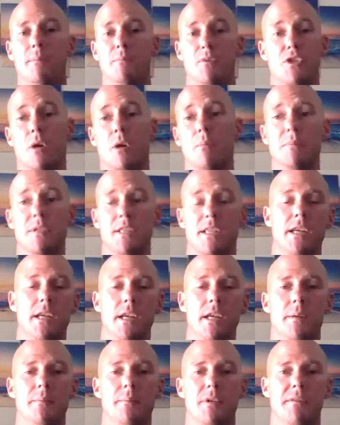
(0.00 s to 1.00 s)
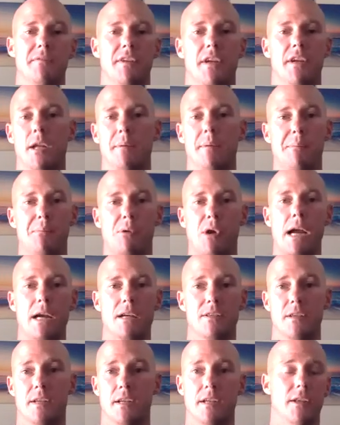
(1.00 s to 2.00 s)
Some teams, if they're going to be
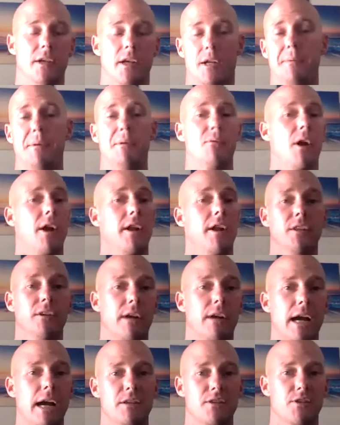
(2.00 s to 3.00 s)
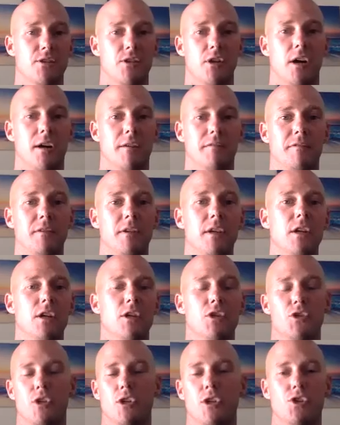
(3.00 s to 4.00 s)
practicing, they're going to be running their asses off.
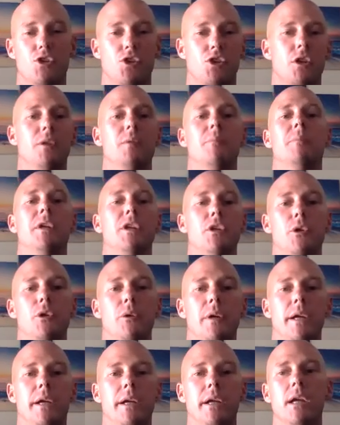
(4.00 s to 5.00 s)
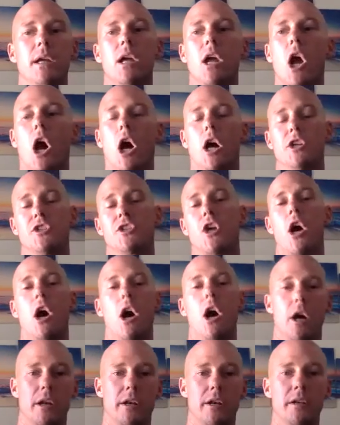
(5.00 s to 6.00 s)
So you shouldn't be doing a
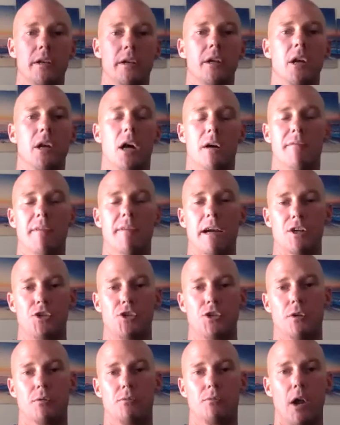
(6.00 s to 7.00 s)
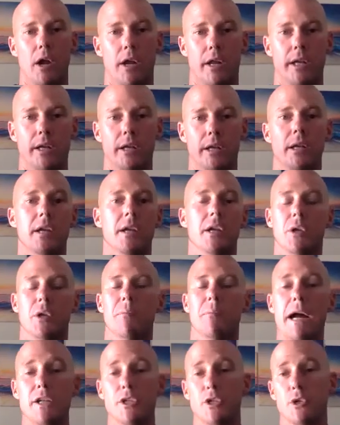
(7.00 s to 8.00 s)
ton of extra running. You
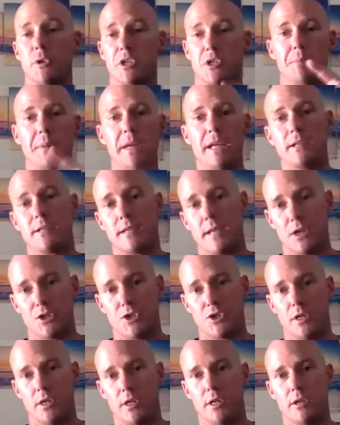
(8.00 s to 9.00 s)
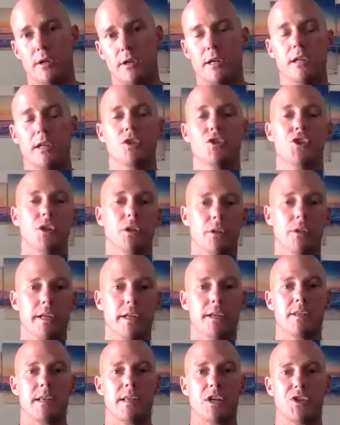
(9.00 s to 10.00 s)
might do a speed session, an agility
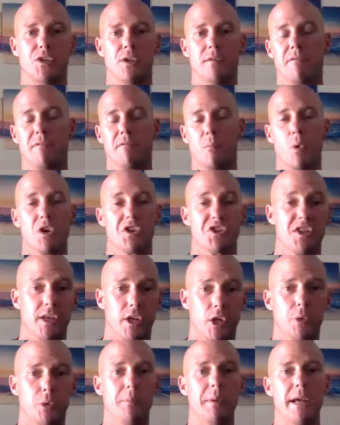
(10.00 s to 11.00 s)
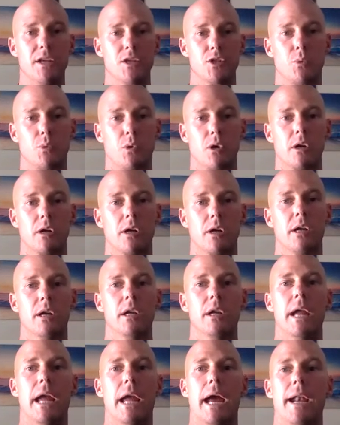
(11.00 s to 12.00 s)
session for more skill-based work.
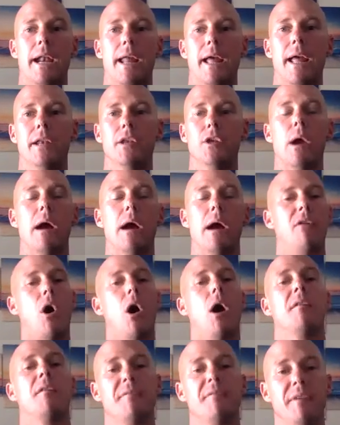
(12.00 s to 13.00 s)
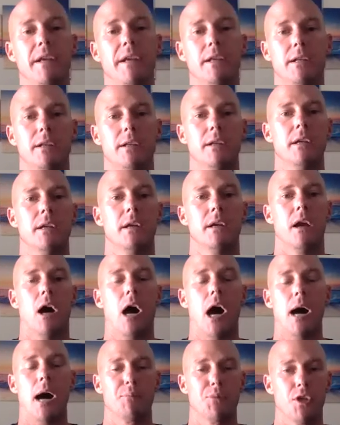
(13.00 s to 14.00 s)
And then you have off-feet
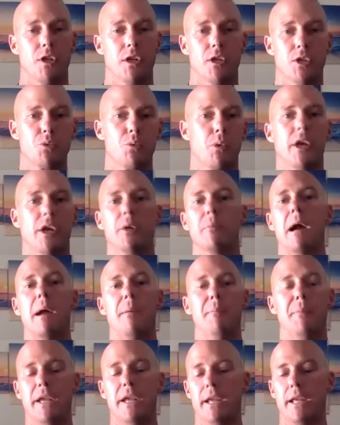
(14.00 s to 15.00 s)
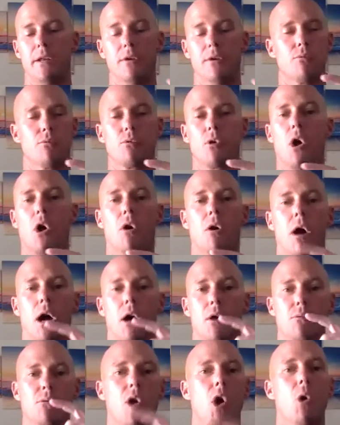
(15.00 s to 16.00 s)
options where you might be hitting
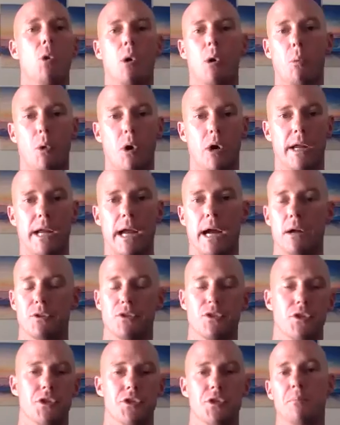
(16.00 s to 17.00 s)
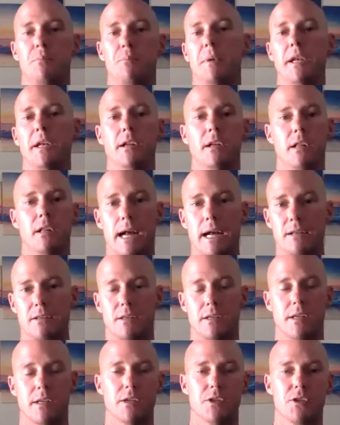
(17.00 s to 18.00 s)
rower workouts or spin
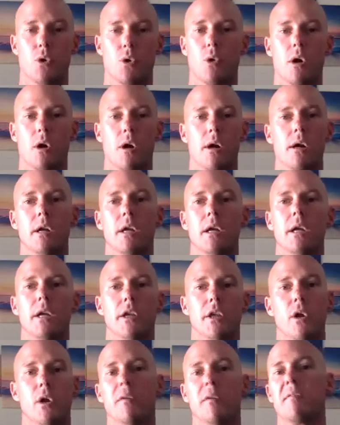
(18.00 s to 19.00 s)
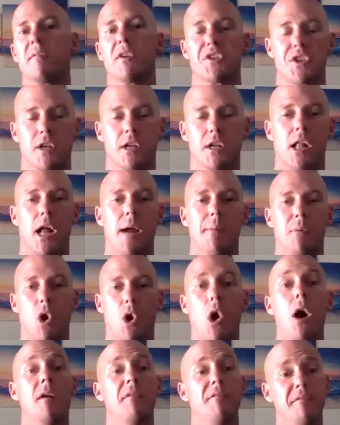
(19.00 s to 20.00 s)
classes or, VersaClimb or
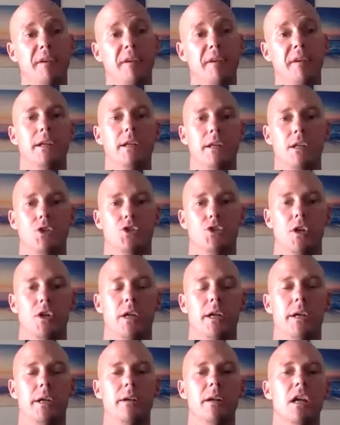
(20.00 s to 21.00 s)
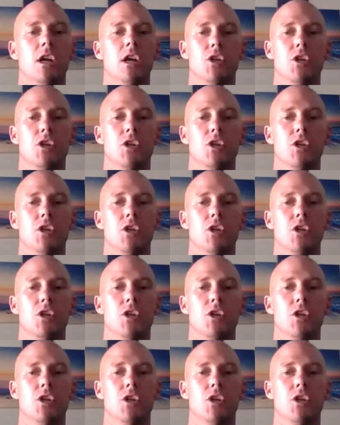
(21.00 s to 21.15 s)
off-feet conditioning.